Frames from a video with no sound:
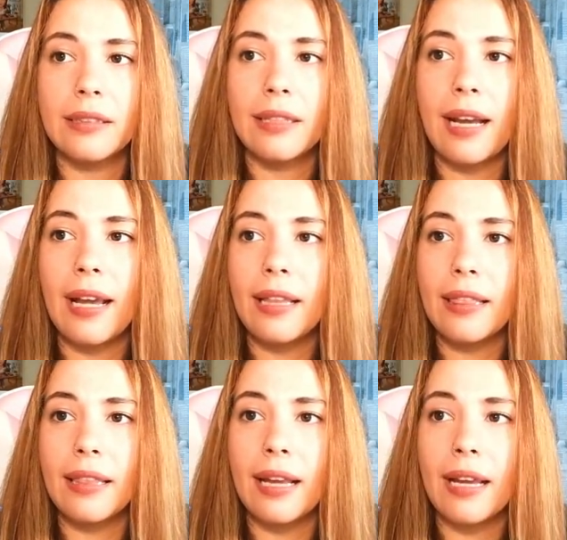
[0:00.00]
I
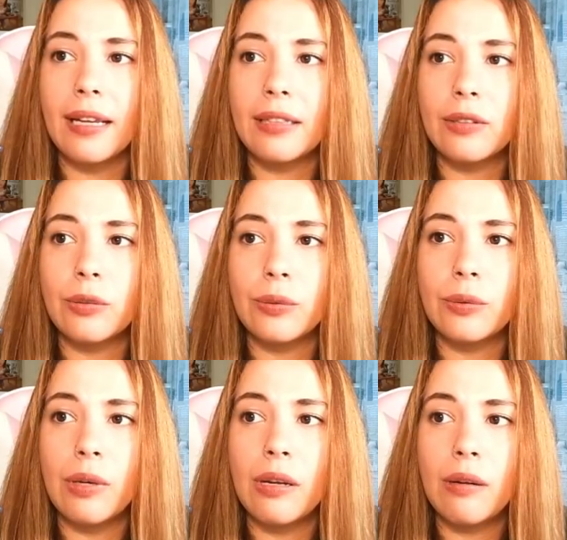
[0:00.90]
like
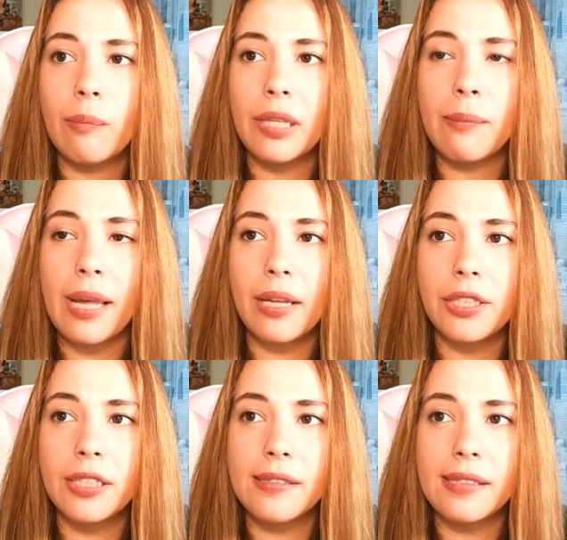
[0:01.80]
to play
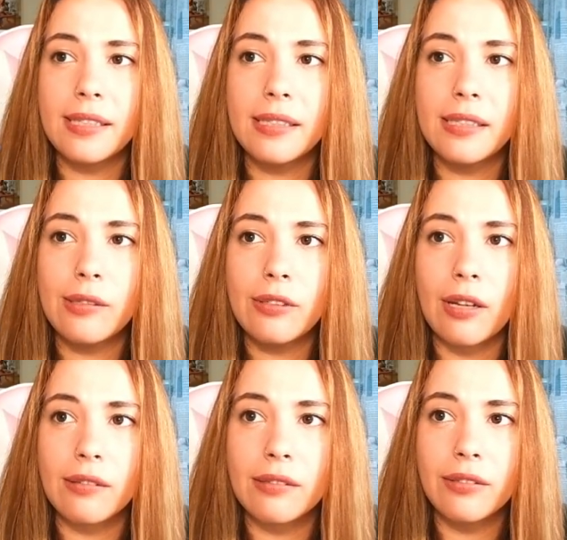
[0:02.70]
Magic since
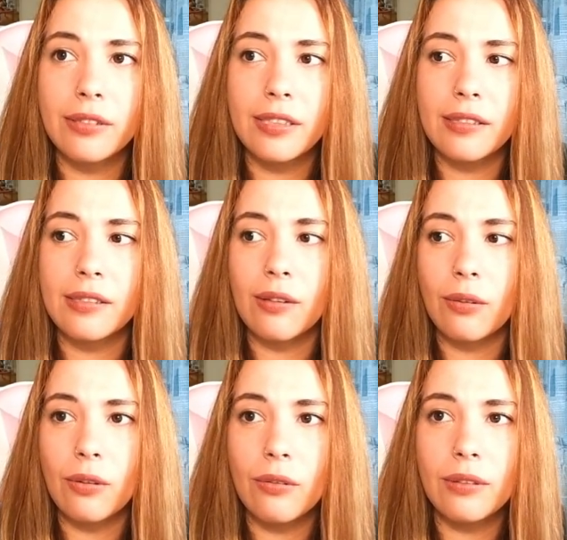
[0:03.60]
2013, so
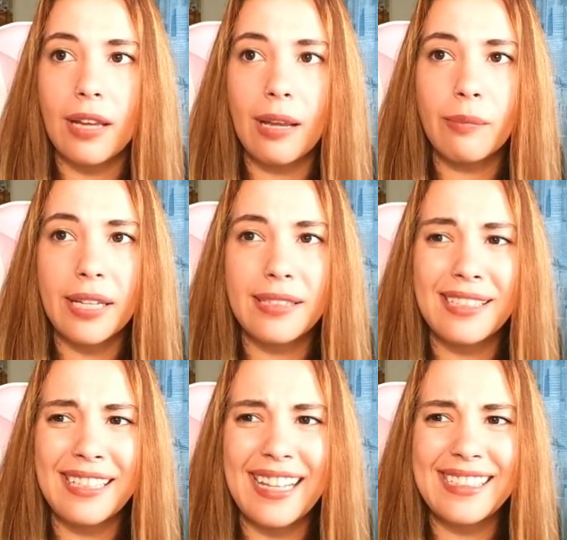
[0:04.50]
long time. Let's
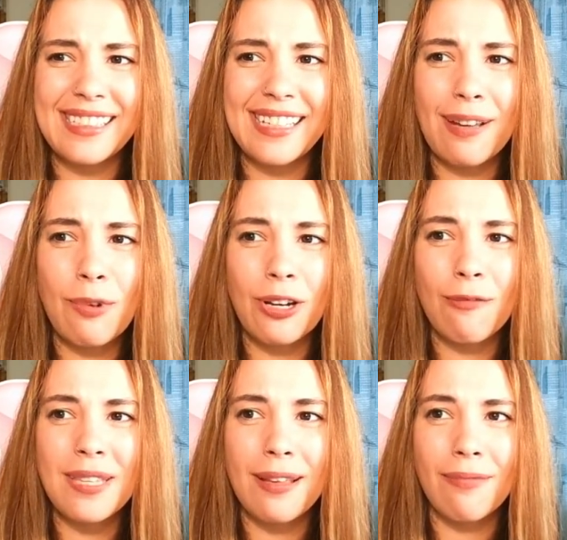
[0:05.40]
see. Come on, give
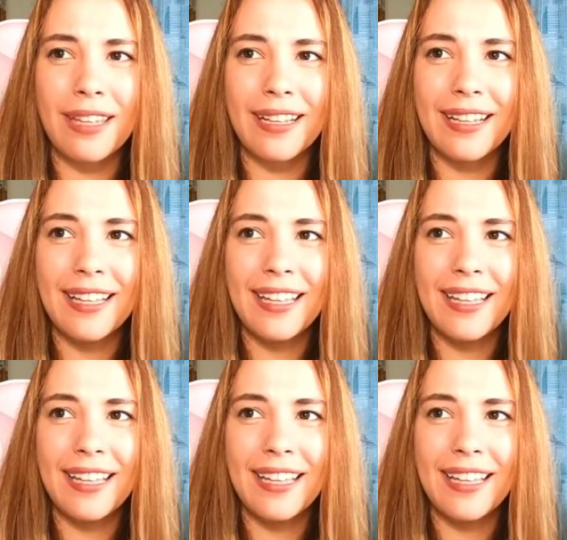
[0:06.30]
me something.